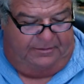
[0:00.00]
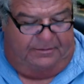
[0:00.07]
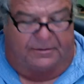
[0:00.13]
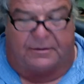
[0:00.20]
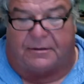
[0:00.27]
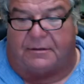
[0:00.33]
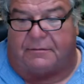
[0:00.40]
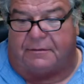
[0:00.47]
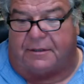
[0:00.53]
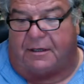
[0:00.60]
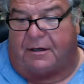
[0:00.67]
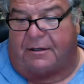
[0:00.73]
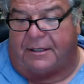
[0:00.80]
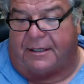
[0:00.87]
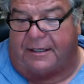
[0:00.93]
We
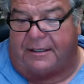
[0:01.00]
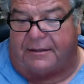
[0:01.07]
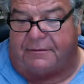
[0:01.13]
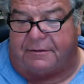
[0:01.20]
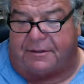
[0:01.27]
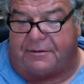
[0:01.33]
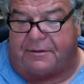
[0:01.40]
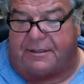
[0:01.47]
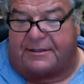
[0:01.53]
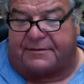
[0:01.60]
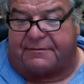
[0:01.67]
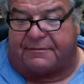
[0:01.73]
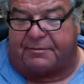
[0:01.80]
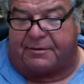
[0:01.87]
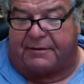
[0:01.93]
are getting requests
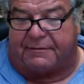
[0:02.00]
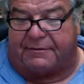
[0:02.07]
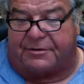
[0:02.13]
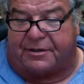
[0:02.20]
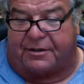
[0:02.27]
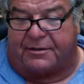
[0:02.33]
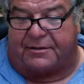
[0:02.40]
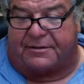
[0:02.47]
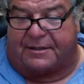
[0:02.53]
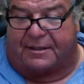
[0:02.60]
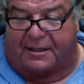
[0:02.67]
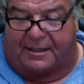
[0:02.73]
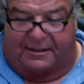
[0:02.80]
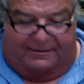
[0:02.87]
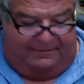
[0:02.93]
for private charters a
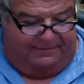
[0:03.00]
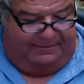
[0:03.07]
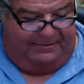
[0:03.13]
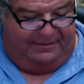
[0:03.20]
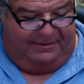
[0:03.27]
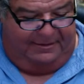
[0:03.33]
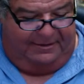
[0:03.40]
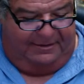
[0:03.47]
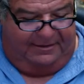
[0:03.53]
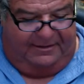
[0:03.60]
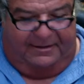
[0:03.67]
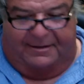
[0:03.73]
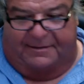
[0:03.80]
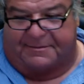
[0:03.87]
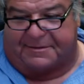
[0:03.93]
lot.
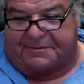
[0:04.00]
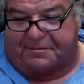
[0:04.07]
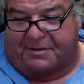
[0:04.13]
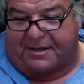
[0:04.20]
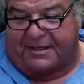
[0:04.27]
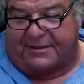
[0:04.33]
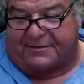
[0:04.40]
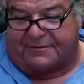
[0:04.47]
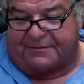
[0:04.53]
I'm surprised